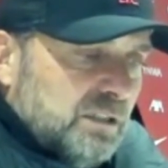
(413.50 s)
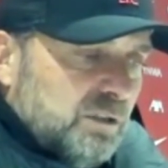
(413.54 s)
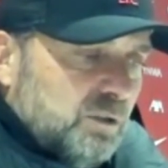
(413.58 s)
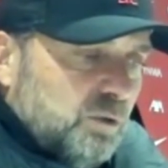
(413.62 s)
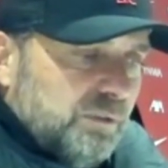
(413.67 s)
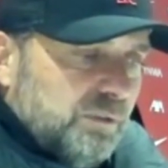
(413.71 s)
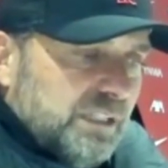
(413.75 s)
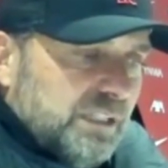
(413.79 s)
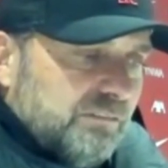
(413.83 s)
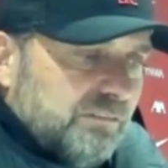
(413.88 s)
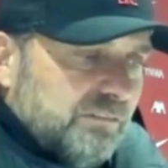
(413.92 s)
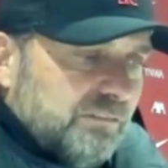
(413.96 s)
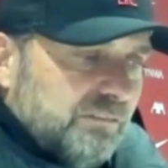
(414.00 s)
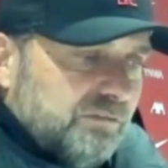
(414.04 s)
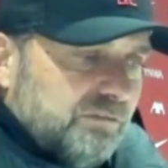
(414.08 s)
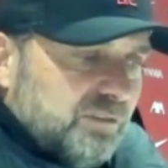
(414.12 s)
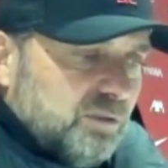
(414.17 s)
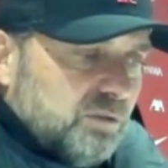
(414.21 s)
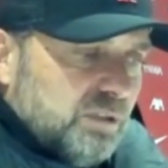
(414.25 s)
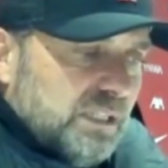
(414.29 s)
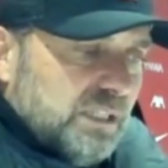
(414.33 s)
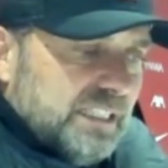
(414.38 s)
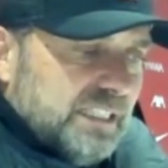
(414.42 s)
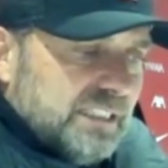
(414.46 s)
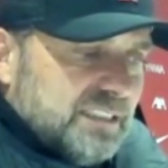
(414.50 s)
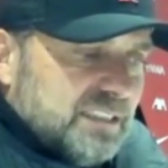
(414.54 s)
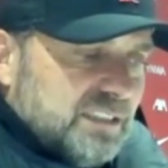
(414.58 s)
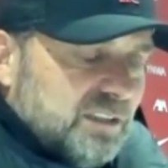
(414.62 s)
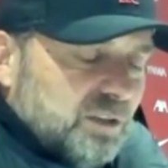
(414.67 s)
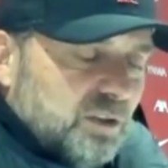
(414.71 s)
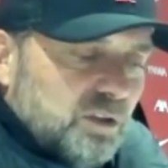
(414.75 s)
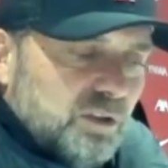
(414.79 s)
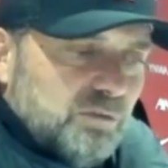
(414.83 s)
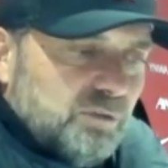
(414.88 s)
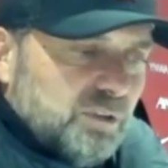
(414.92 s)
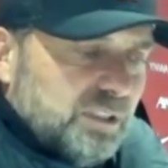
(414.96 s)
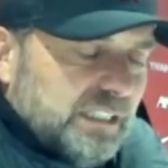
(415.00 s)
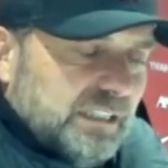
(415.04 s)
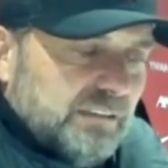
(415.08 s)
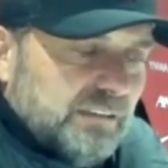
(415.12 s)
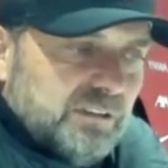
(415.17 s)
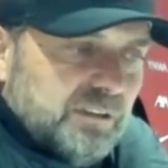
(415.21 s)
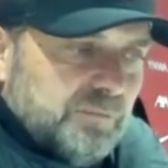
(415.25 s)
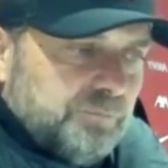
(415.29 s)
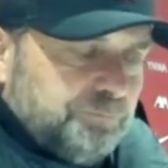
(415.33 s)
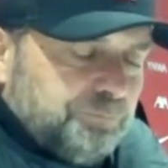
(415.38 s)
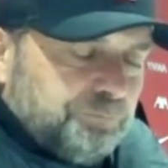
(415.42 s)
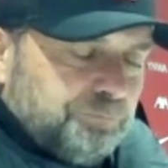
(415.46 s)
who we have to rest or
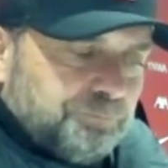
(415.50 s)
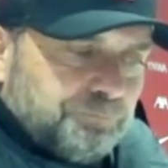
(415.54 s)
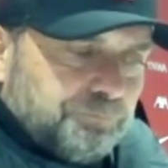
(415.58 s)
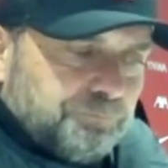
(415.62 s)
whatever.